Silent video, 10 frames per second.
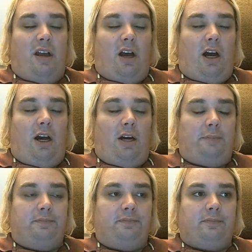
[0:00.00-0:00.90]

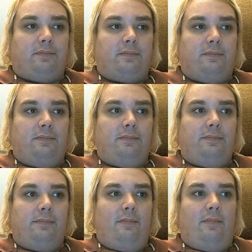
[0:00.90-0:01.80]
Um,
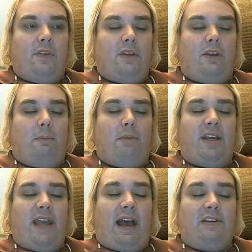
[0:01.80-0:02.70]
but
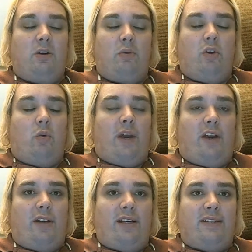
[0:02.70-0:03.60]
yeah, I don't know where
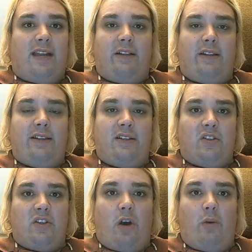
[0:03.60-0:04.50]
exactly this is
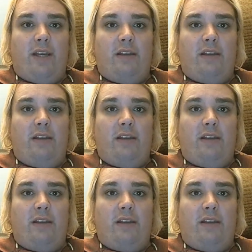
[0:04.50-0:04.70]
going.